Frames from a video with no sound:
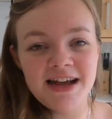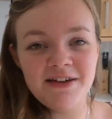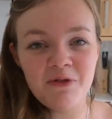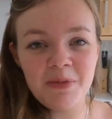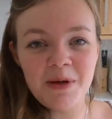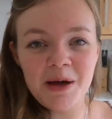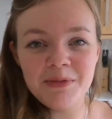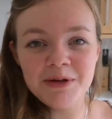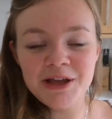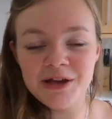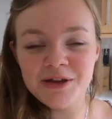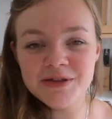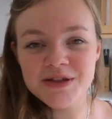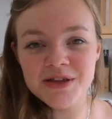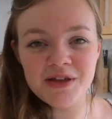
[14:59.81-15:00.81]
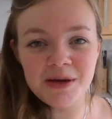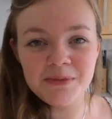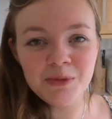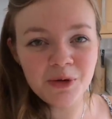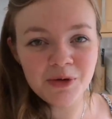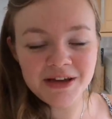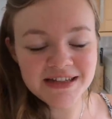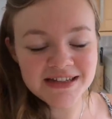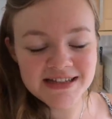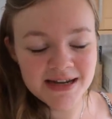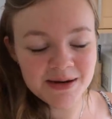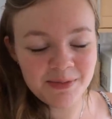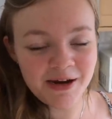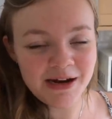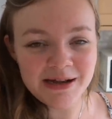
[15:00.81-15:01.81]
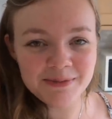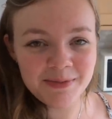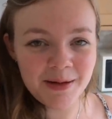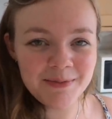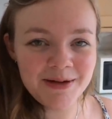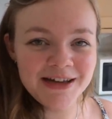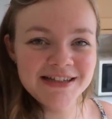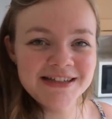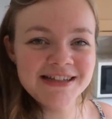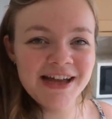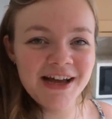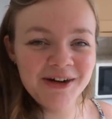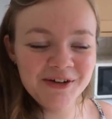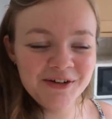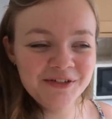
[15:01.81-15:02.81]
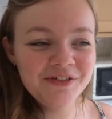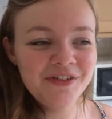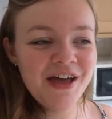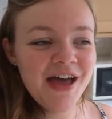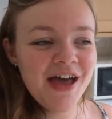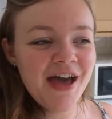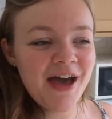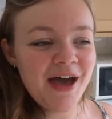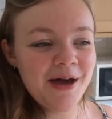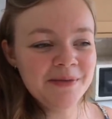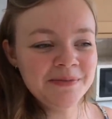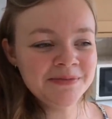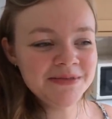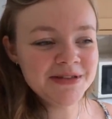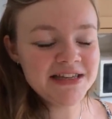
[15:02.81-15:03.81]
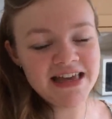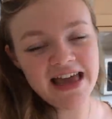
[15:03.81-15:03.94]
have a barbecue so that I'm not here celebrating by myself. So